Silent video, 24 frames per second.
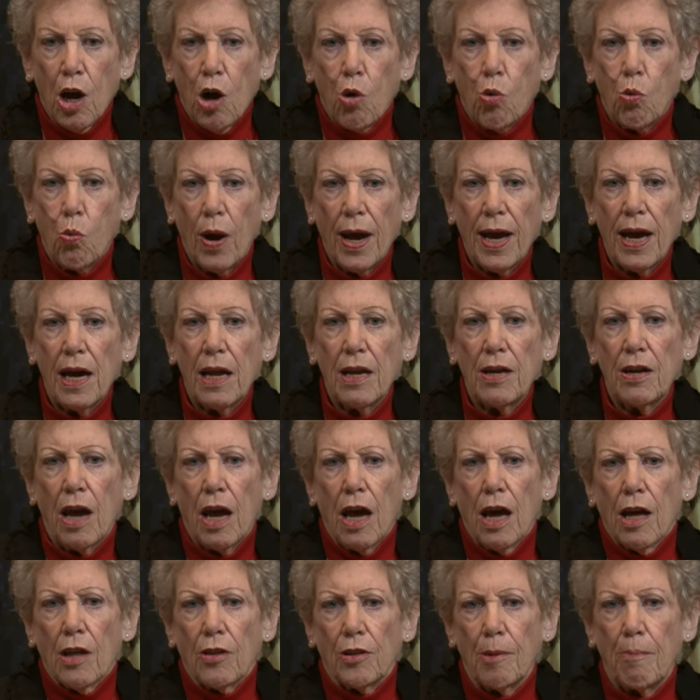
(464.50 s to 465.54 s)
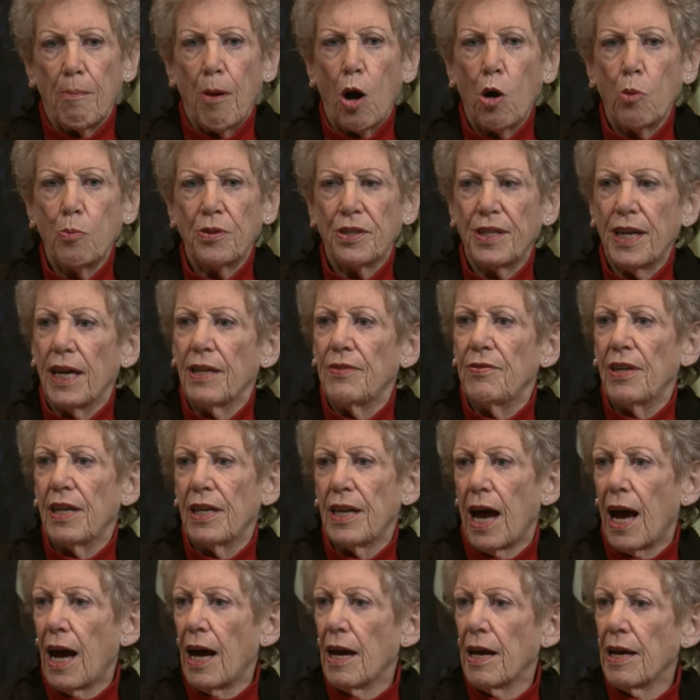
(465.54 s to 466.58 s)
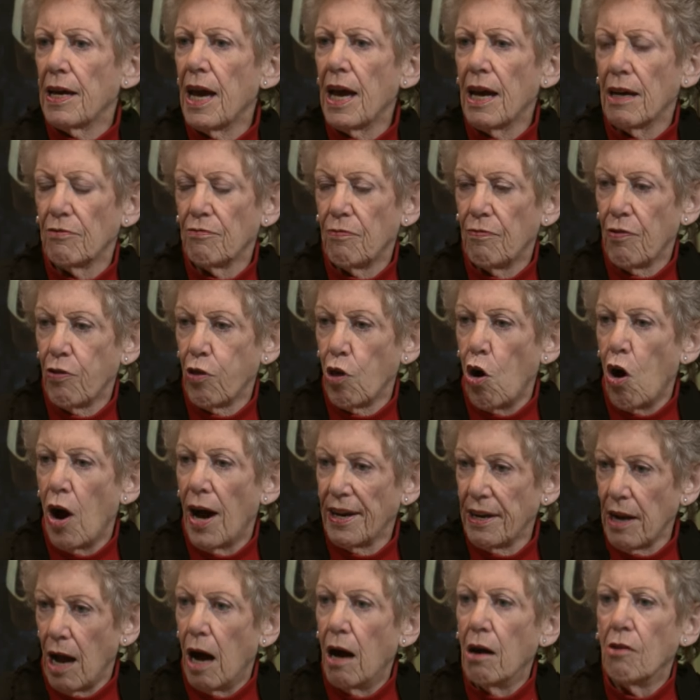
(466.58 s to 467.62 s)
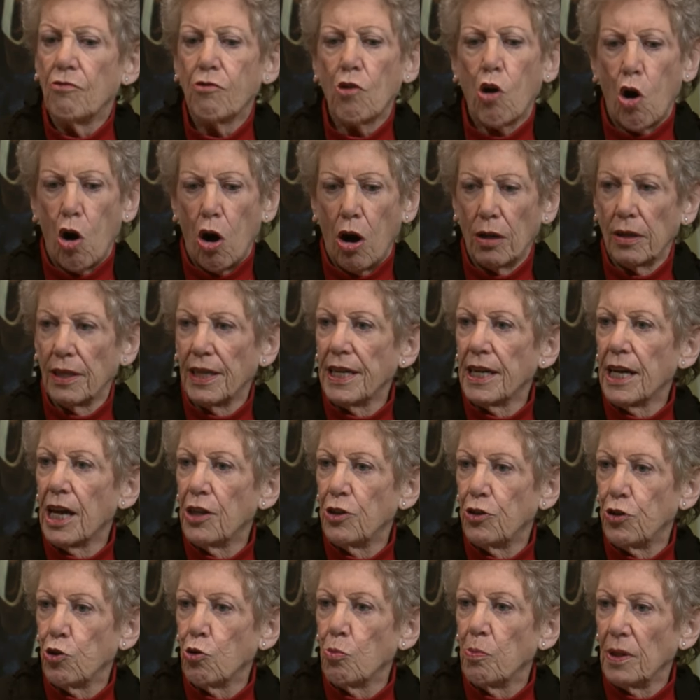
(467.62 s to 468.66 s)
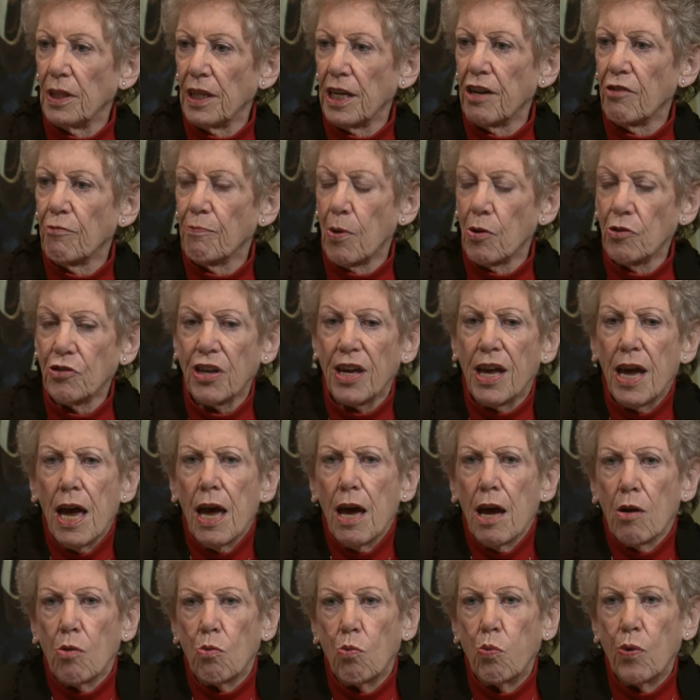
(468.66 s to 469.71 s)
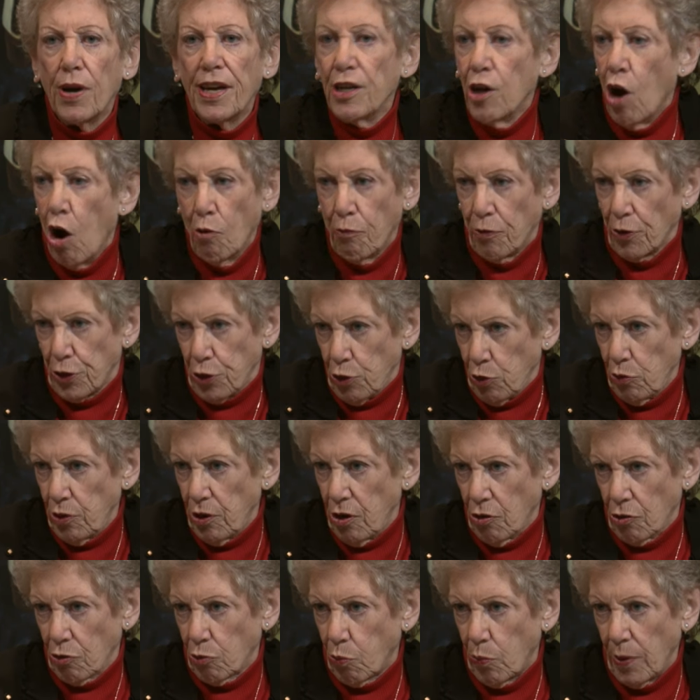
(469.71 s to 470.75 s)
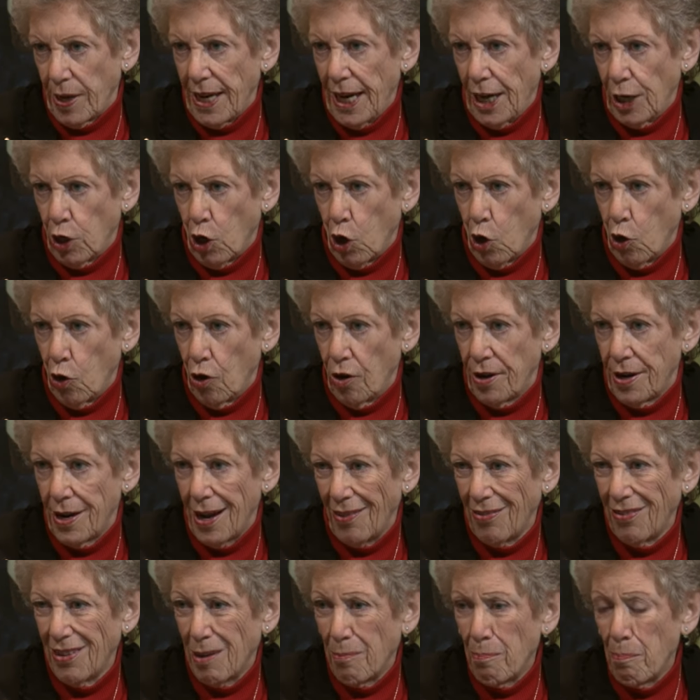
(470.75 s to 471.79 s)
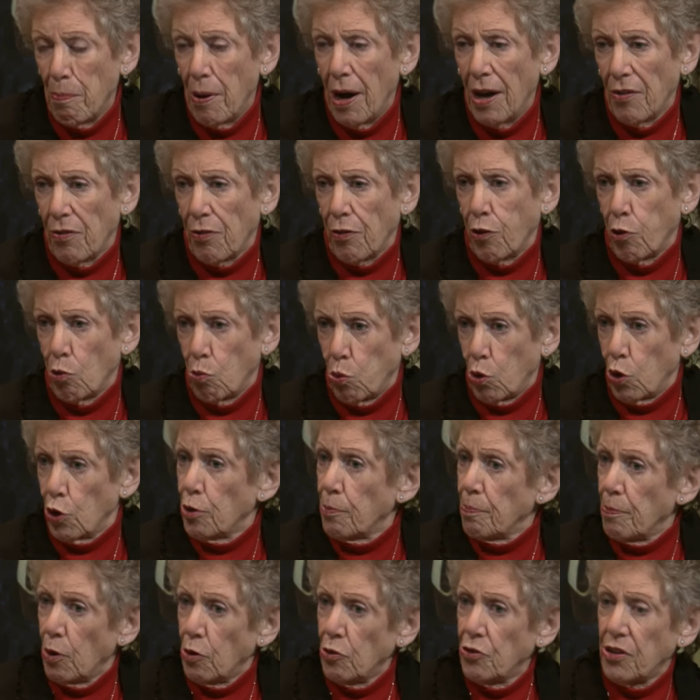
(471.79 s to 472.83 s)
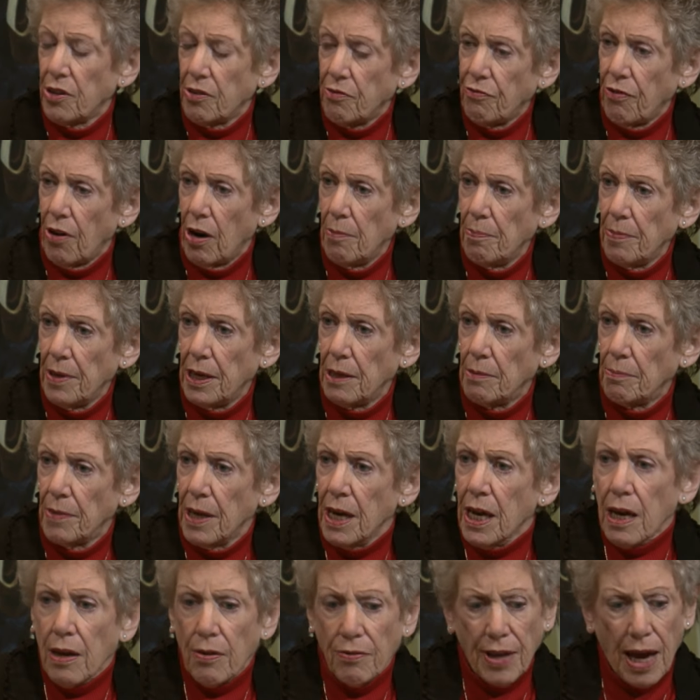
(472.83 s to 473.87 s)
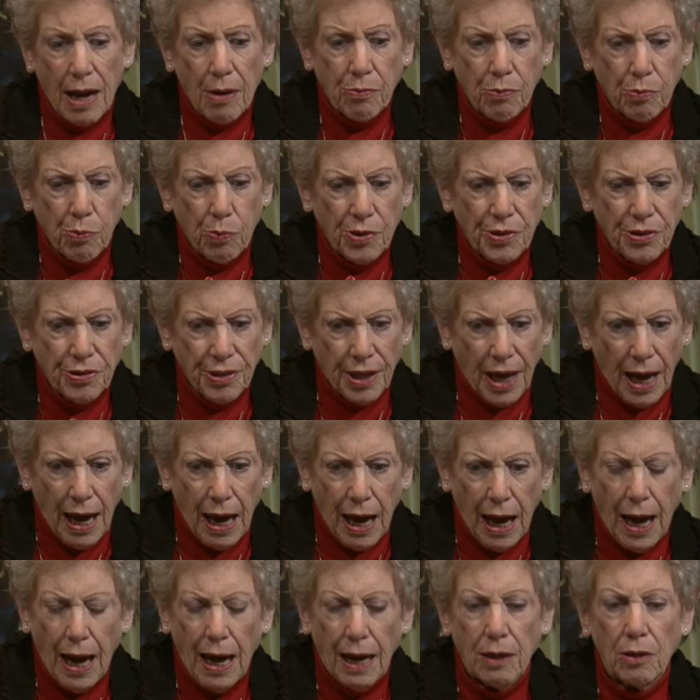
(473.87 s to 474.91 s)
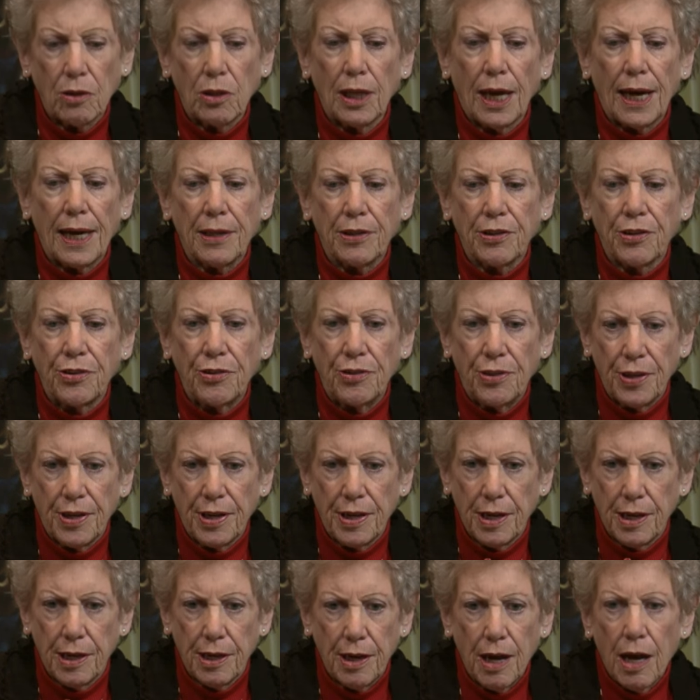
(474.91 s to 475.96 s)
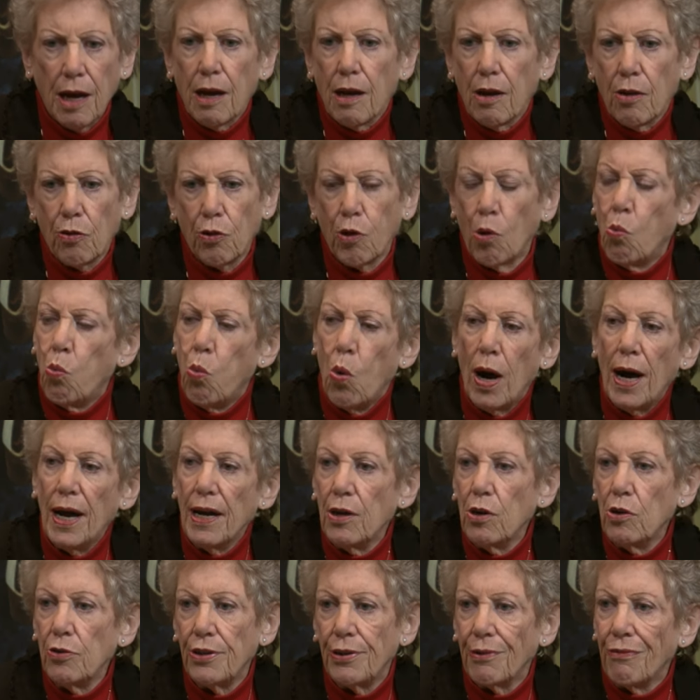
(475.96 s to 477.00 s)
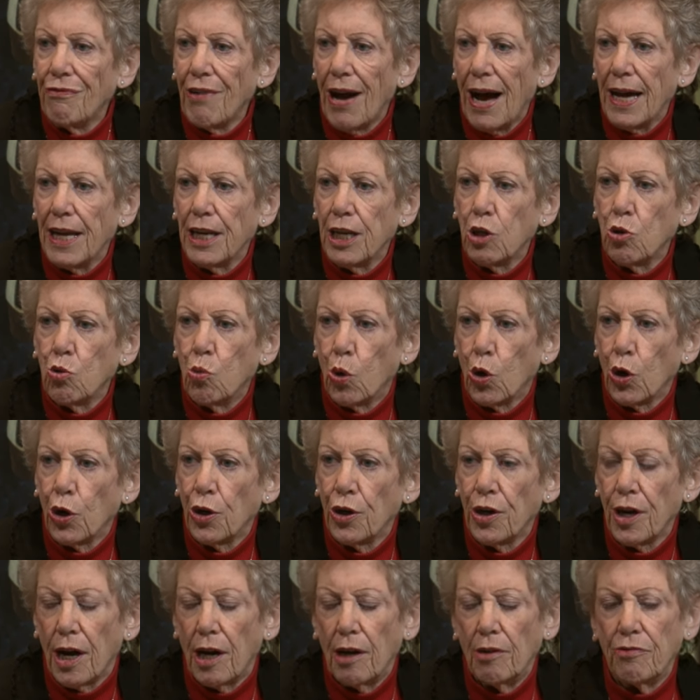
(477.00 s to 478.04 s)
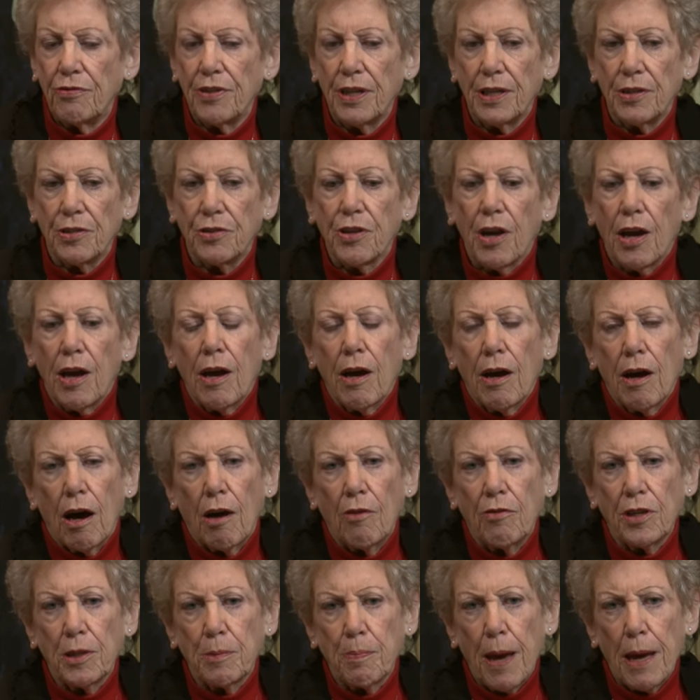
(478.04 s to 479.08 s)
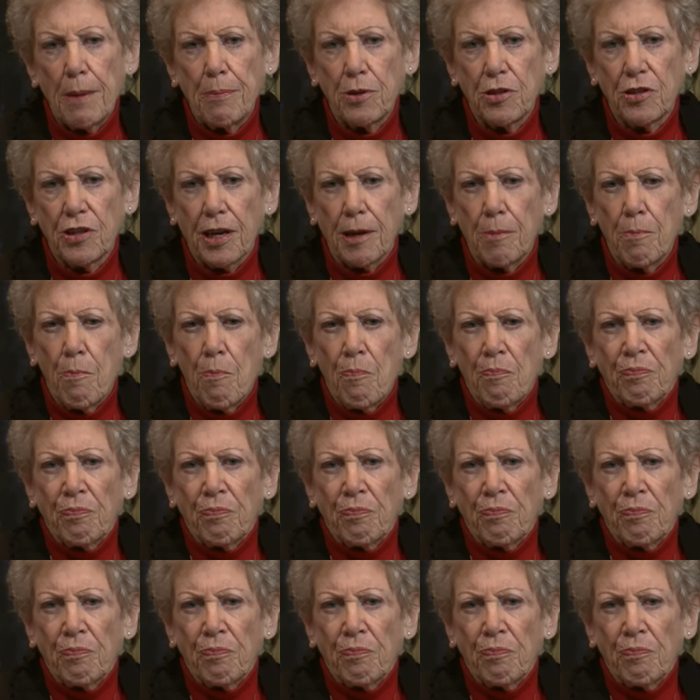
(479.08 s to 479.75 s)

when the Pope said that I have thought of calling a Jubilee of Mercy, we know for two years we had heard nothing but the word mercy from him. Mm-hmm. That was the highlight, the, the one defining word of his, of his papacy.